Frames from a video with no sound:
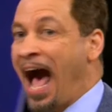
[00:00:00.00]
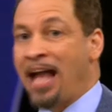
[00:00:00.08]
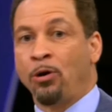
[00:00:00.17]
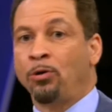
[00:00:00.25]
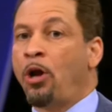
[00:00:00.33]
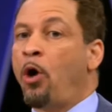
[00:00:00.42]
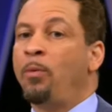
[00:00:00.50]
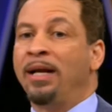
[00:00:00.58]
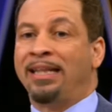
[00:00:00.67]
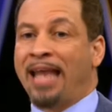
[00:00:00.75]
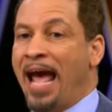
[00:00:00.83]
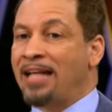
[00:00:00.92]
I don't know
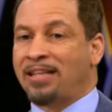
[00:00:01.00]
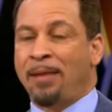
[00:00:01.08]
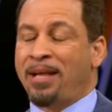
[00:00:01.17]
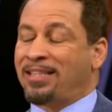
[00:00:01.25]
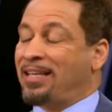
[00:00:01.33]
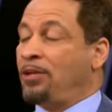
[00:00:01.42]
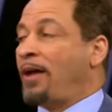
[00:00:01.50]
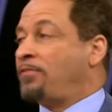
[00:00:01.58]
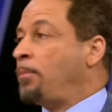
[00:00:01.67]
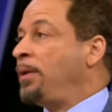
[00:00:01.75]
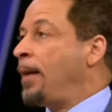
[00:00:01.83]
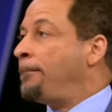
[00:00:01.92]
with that. I'm not saying you
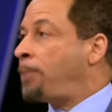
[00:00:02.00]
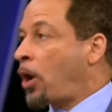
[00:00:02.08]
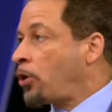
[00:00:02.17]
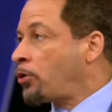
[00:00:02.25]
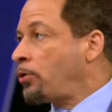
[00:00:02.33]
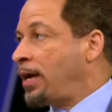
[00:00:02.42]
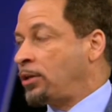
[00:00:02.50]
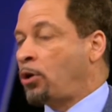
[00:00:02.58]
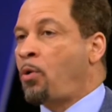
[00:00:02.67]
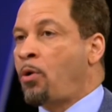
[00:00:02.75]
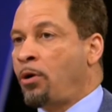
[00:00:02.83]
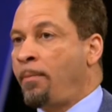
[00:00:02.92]
have to be a burner at
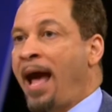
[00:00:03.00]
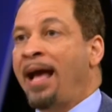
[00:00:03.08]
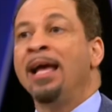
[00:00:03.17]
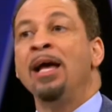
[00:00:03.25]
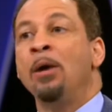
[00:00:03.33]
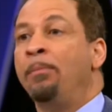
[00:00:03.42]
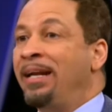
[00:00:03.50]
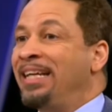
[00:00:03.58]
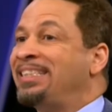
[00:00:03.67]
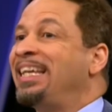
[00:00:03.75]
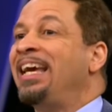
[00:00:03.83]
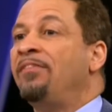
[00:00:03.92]
the quarterback,
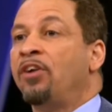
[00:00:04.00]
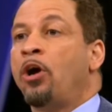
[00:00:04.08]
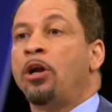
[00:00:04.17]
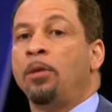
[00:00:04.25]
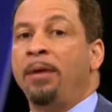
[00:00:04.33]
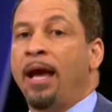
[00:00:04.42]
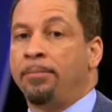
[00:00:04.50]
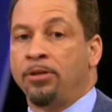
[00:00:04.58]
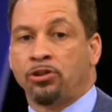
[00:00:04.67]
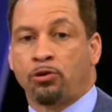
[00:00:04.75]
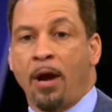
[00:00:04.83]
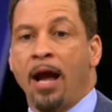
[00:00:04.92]
but is he even going to be
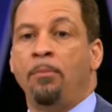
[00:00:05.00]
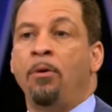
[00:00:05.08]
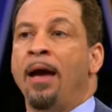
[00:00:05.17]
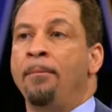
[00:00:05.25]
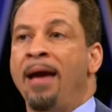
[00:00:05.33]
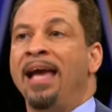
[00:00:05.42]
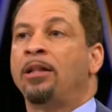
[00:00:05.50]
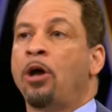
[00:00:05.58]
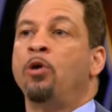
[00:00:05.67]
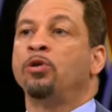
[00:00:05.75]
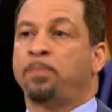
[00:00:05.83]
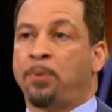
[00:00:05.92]
able to scramble and
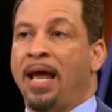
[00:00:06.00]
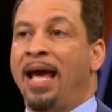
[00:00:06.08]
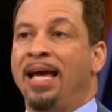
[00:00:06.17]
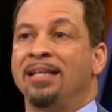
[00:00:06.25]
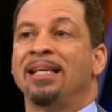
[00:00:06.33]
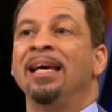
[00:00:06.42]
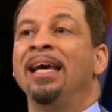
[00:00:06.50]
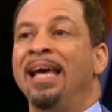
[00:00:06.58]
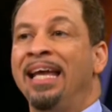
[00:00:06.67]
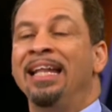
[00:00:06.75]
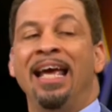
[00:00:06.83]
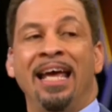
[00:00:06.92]
make those plays
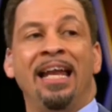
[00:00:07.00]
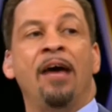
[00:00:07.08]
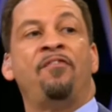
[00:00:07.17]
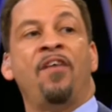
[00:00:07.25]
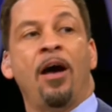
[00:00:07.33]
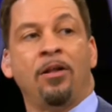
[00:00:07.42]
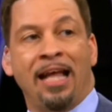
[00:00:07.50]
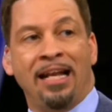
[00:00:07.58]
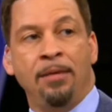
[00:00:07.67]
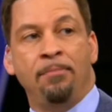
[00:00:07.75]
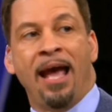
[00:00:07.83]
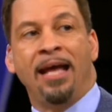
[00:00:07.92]
in the NFL
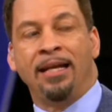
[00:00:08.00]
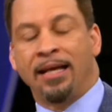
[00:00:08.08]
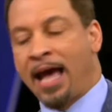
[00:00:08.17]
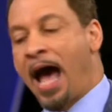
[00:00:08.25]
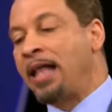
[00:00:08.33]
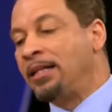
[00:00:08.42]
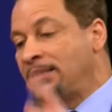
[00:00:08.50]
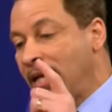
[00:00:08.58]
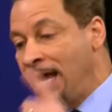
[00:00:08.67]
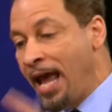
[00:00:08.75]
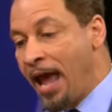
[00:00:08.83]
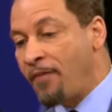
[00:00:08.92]
that he made in college?
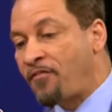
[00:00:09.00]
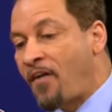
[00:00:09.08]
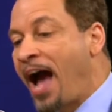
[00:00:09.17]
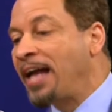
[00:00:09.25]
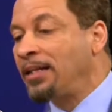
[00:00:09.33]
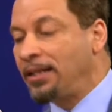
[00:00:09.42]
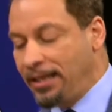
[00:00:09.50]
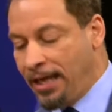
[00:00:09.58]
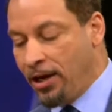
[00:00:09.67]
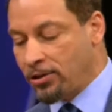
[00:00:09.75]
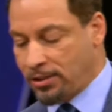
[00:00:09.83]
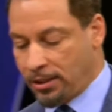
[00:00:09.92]
And
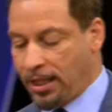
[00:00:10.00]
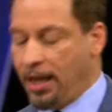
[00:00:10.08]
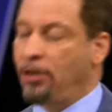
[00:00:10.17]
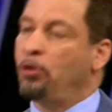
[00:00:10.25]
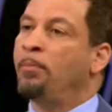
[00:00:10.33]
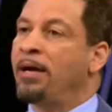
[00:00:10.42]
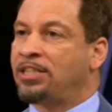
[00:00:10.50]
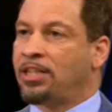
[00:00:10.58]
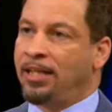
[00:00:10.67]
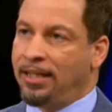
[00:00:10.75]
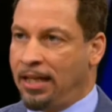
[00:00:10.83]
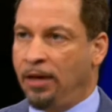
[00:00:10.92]
finally, here's the thing. You
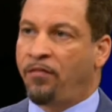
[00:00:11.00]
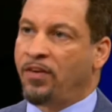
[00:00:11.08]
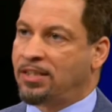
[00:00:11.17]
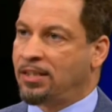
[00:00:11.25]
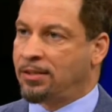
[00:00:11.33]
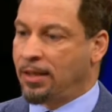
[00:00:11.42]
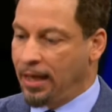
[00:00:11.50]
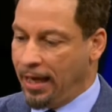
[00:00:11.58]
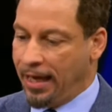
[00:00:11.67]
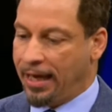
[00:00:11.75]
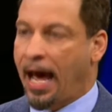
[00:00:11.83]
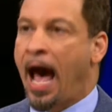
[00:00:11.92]
mentioned the defenses
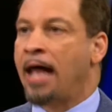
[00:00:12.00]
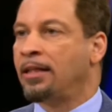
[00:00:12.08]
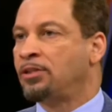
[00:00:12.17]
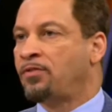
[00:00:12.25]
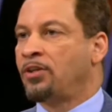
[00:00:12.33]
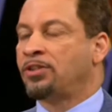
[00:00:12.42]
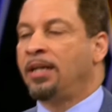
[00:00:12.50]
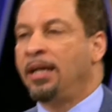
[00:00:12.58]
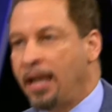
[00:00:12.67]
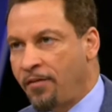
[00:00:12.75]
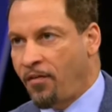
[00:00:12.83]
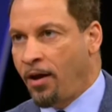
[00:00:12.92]
in college versus
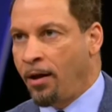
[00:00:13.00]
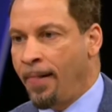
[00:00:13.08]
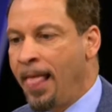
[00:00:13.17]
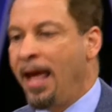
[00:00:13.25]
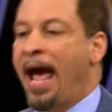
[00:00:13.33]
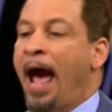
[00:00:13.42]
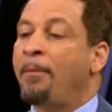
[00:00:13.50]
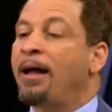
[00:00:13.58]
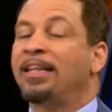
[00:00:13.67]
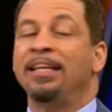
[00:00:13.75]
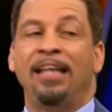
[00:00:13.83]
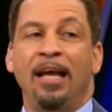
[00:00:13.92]
the NFL. How
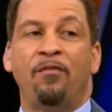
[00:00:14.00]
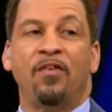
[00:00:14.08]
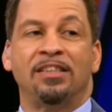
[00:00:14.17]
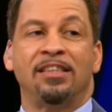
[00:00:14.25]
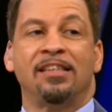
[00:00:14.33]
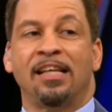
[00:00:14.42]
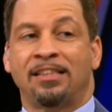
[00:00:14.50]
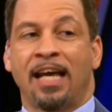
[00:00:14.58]
about the defenses?